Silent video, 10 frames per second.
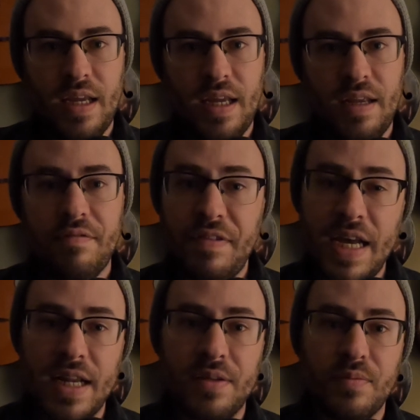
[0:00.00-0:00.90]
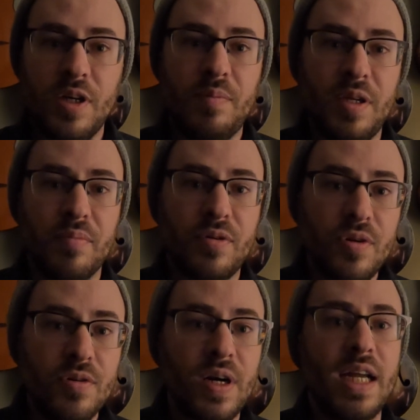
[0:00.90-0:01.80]
In fact, we are being
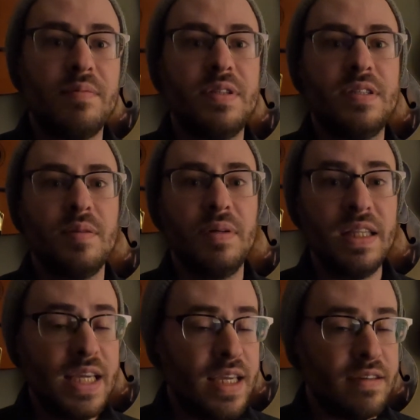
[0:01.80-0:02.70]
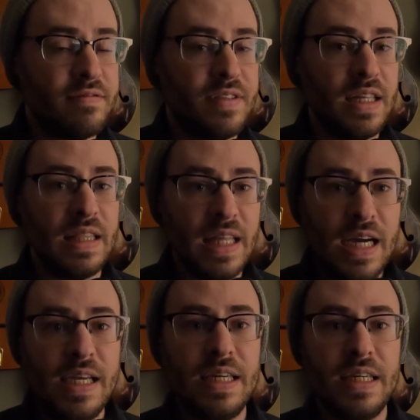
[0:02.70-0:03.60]
programmed to believe that
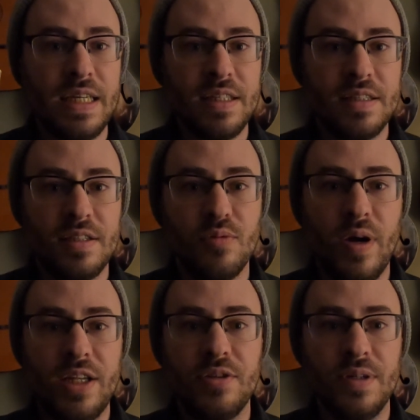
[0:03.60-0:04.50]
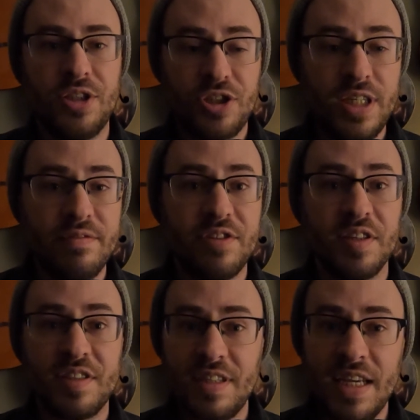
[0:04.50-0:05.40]
lying is the way to achieve
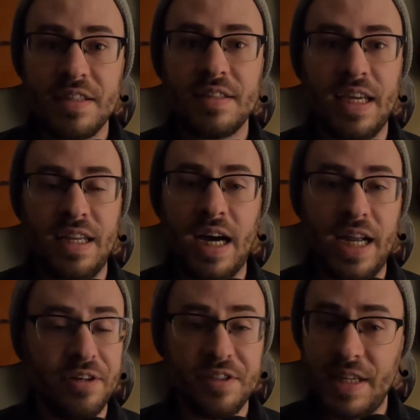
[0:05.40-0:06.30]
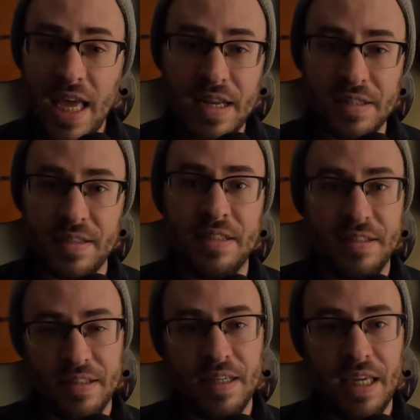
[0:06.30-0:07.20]
success and higher status in
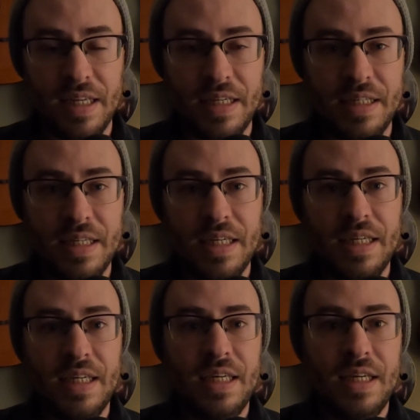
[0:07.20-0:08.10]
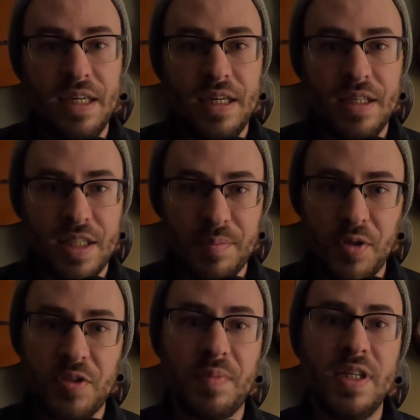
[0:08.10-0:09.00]
society. The
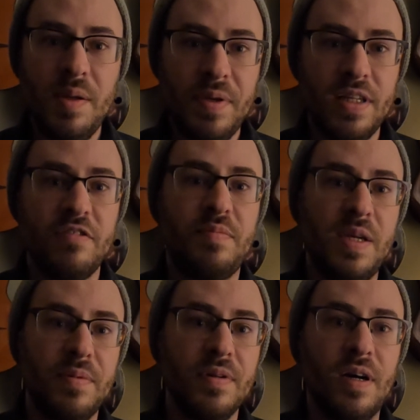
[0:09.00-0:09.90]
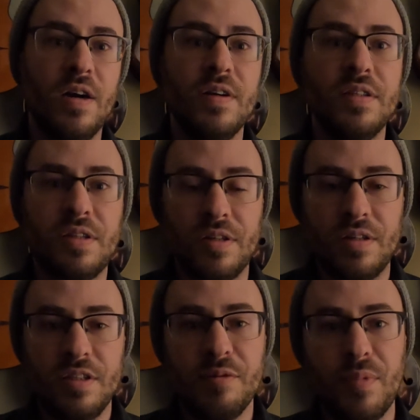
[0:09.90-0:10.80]
most manipulative people are in
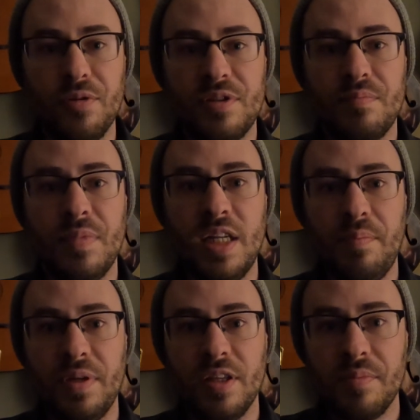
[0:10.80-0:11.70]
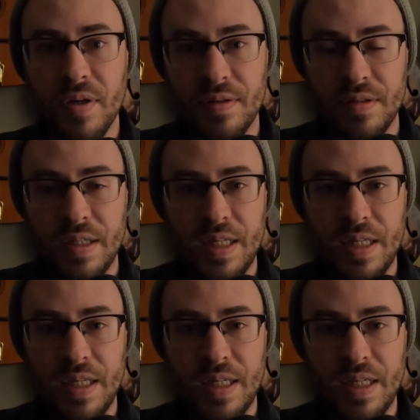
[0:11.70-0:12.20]
turn the most manipulatable.